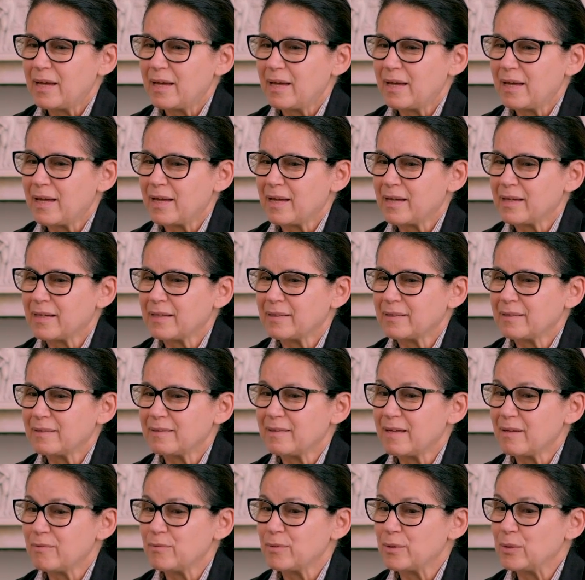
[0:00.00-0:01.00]
And
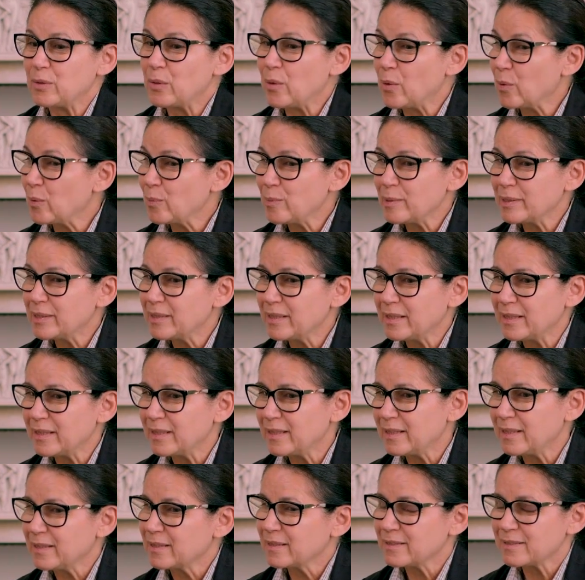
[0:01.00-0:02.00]
there were
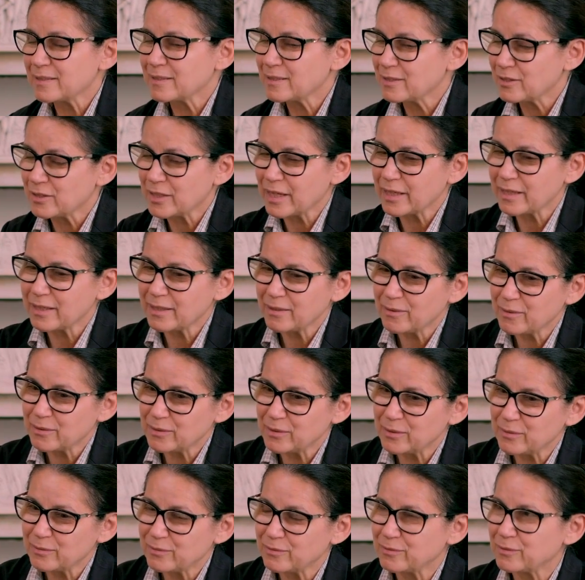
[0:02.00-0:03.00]
nobody, just checking on
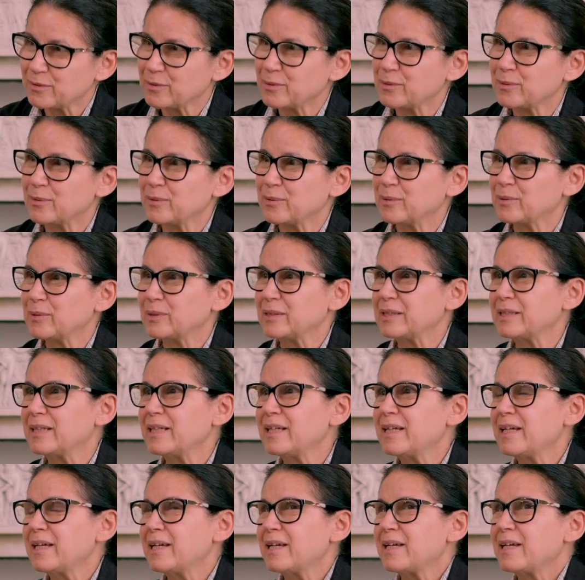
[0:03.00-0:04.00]
the phone.
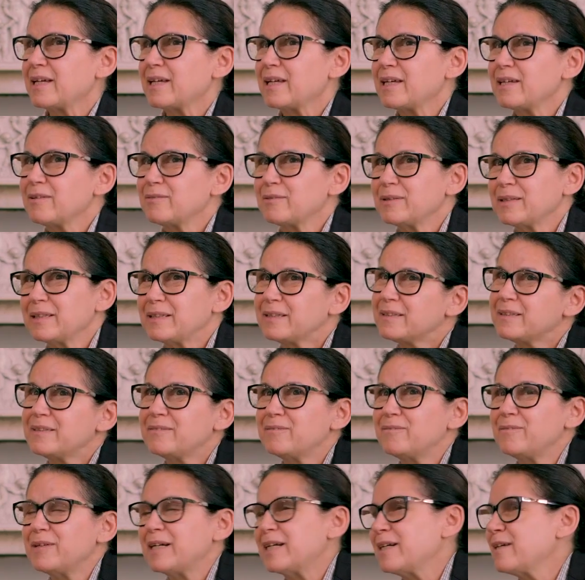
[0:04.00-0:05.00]
Even in the
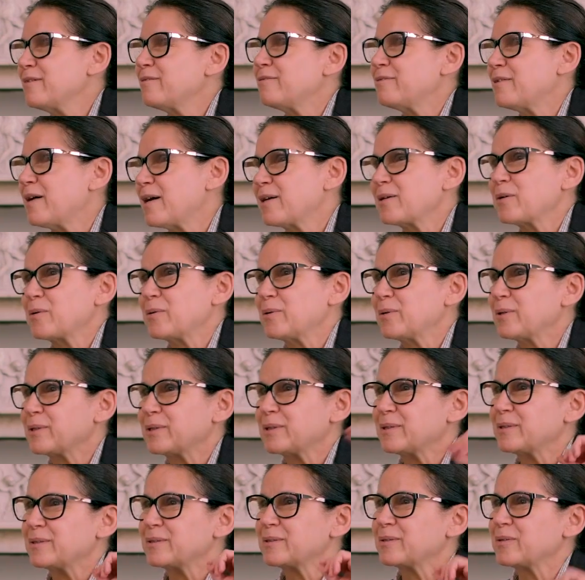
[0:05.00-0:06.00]
very far
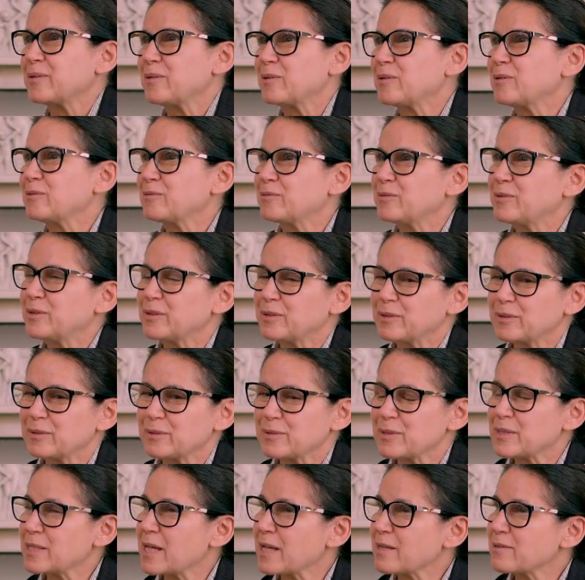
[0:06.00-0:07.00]
corner of the
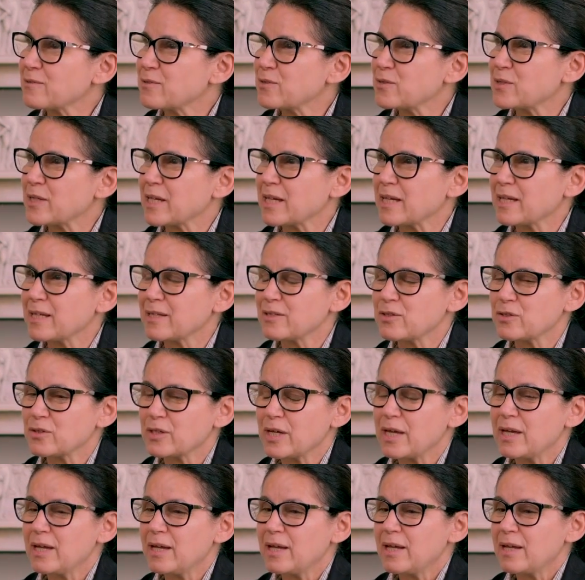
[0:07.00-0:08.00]
soundstage,
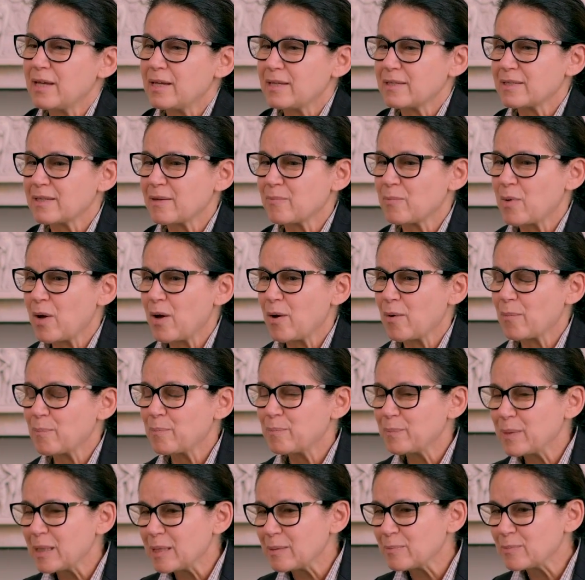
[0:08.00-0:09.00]
somehow
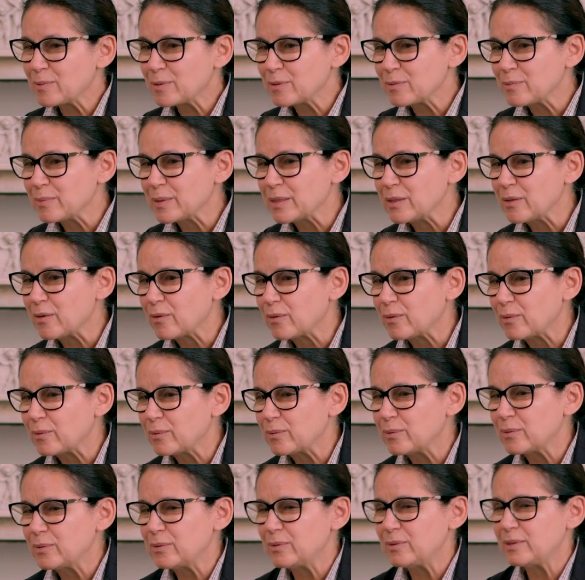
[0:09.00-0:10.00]
people with
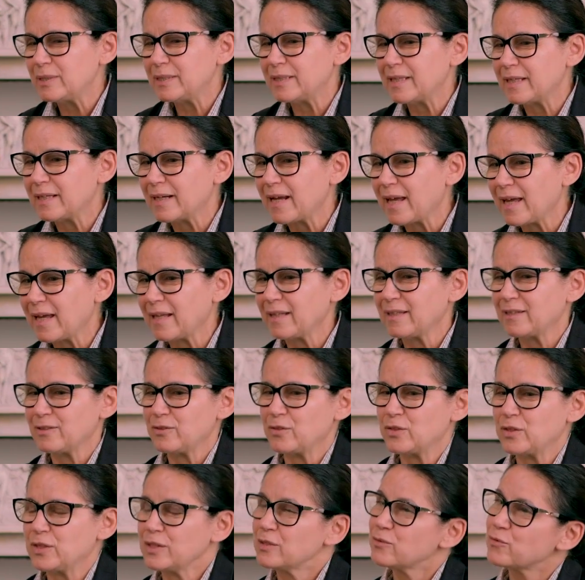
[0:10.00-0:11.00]
all their
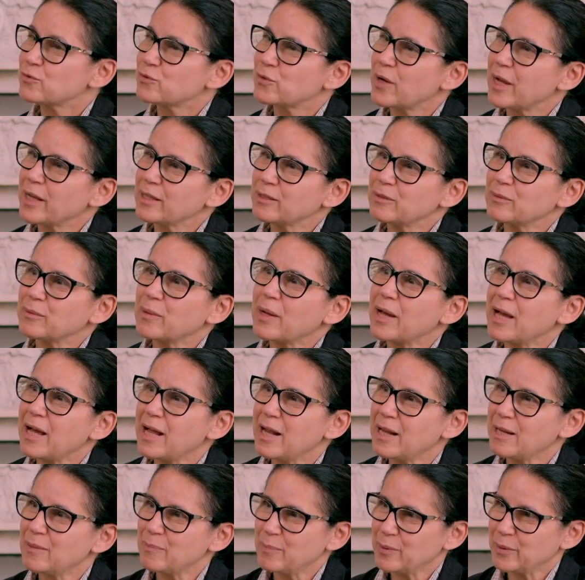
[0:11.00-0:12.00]
energy tried to
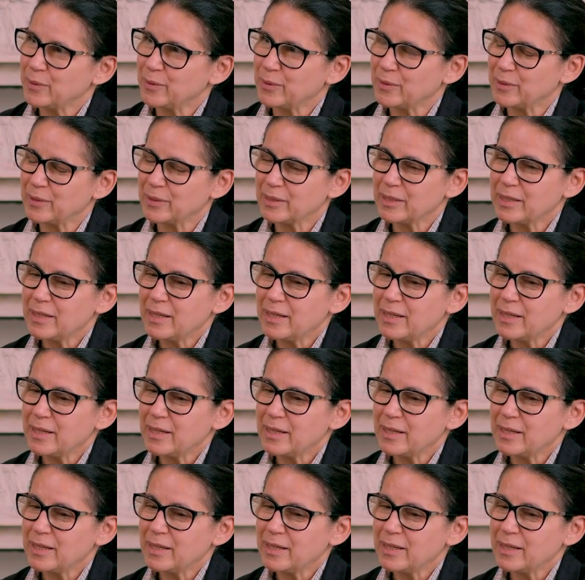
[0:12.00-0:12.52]
help her.